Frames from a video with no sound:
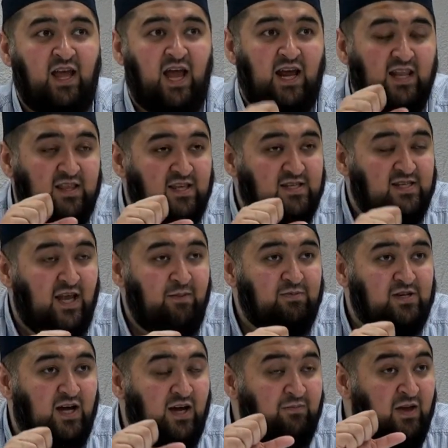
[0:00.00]
And at the same
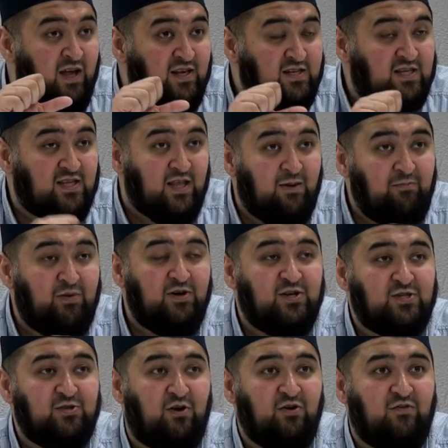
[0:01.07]
time, slumber
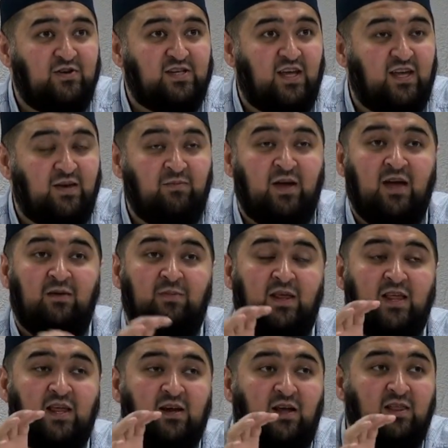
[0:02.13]
does not overtake Him,
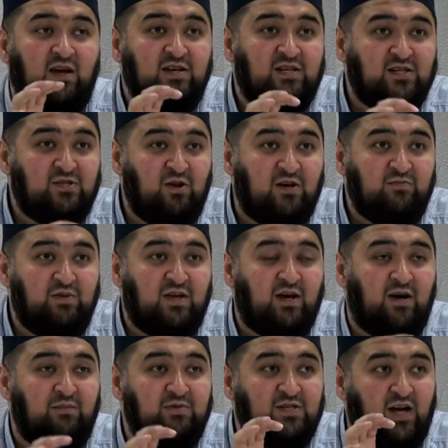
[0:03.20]
meaning that Allah does not
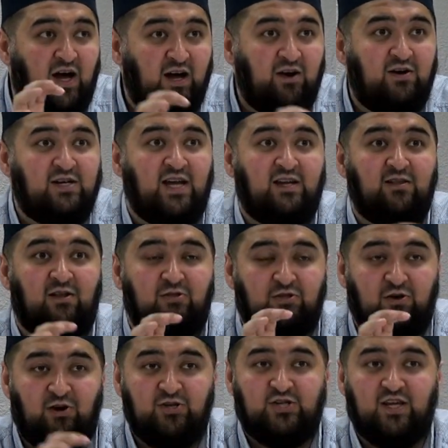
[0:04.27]
become tired and
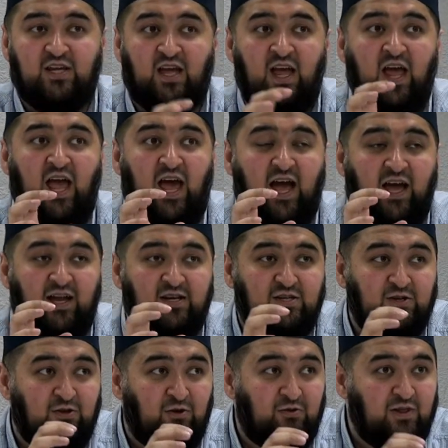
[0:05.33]
lethargic and
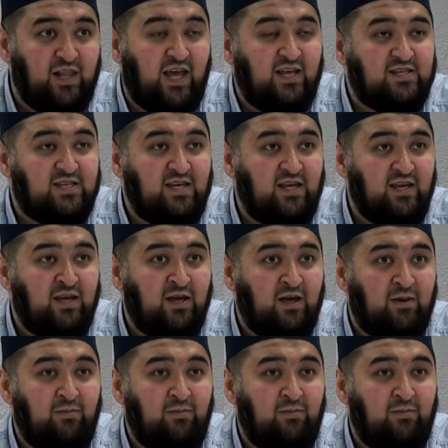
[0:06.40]
lazy,